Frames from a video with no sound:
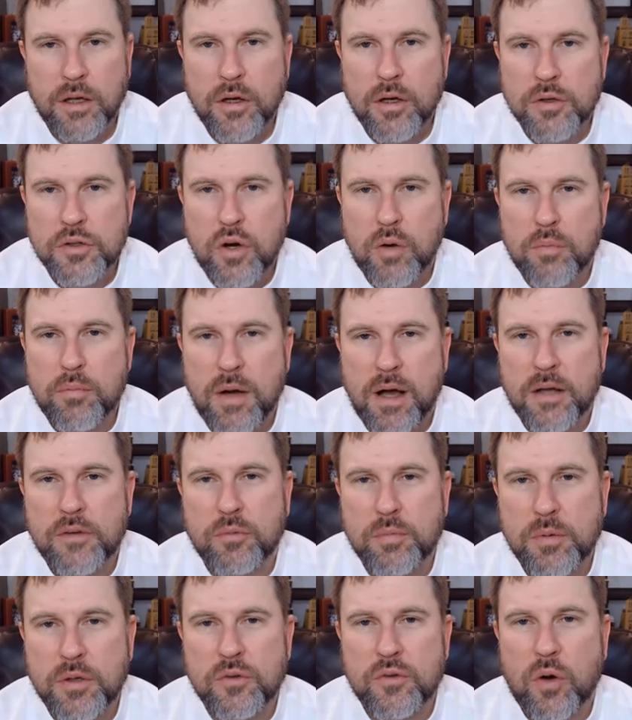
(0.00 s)
Joe Biden's
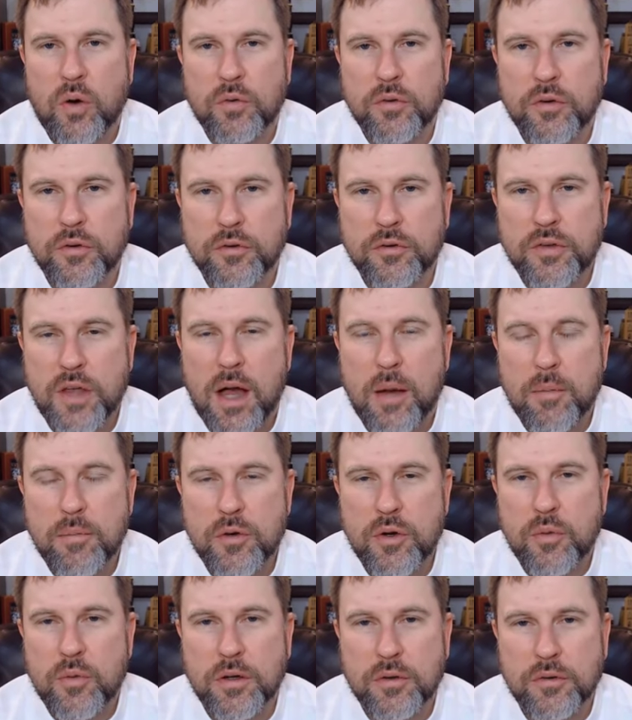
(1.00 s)
been told to stop
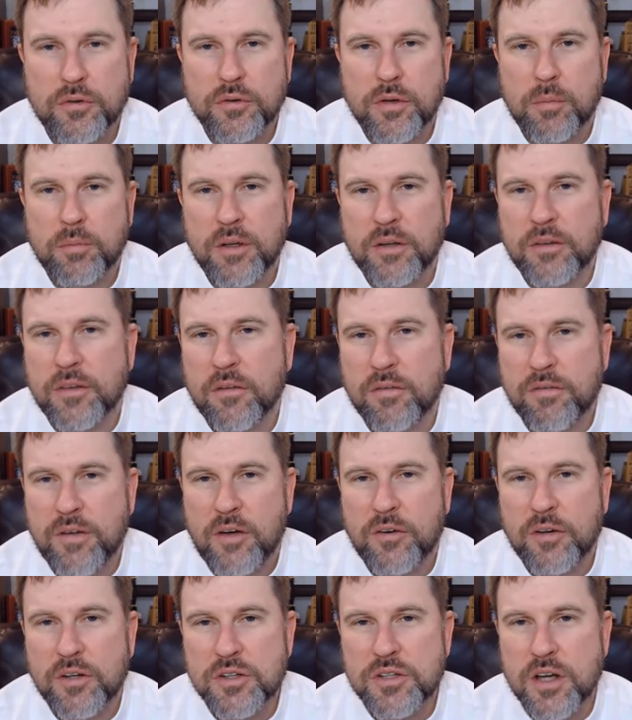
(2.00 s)
doing something the
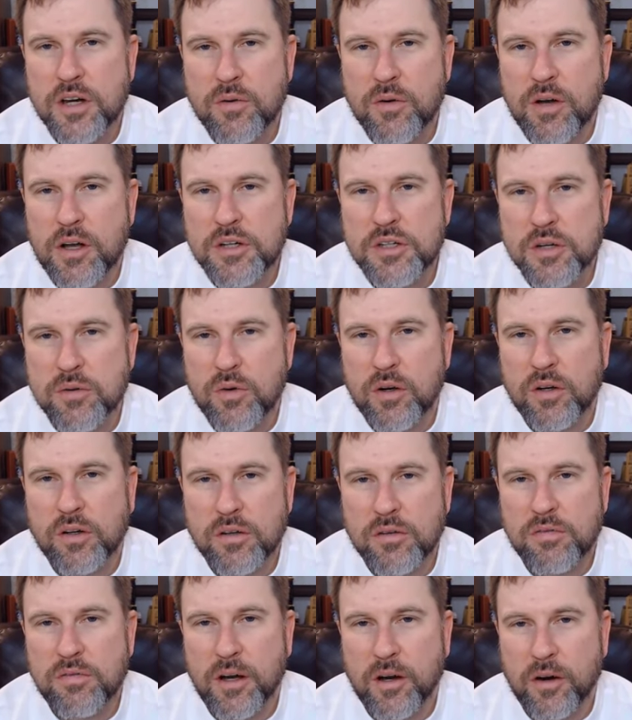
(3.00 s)
founding generation really
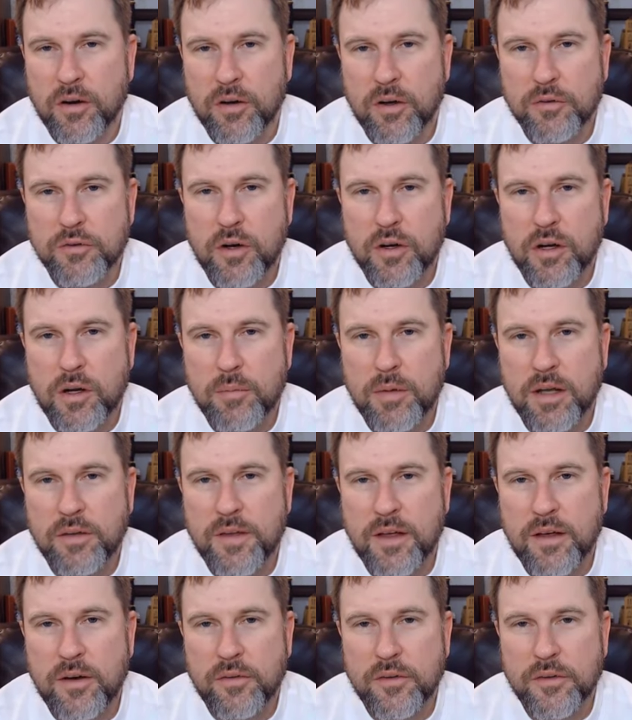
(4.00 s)
feared. I'll talk about
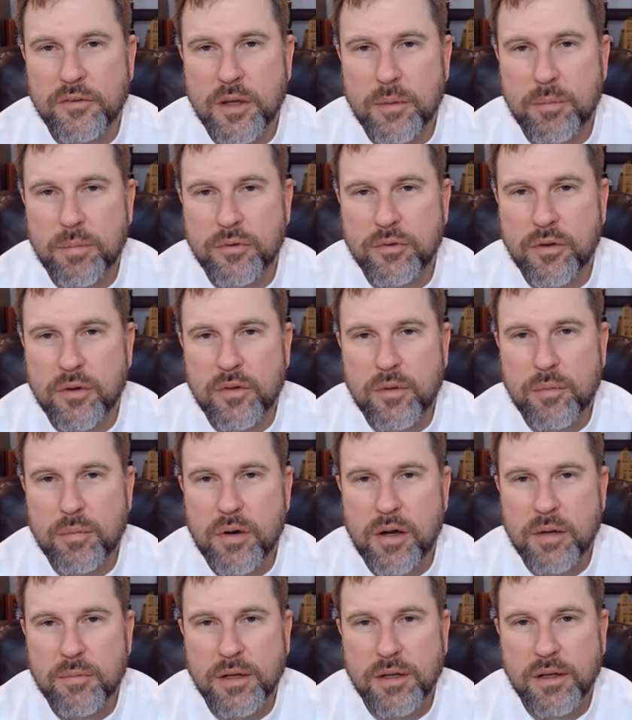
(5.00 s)
that on this episode of The
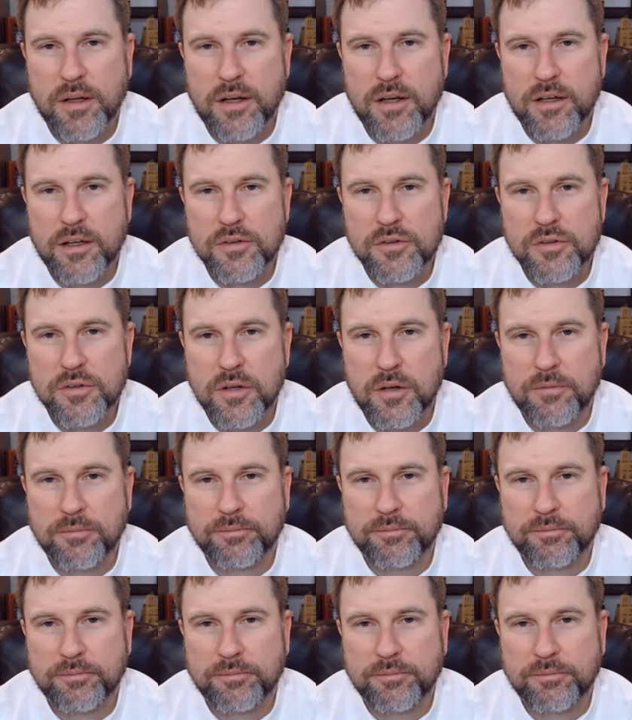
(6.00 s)
Brian McClanahan Show.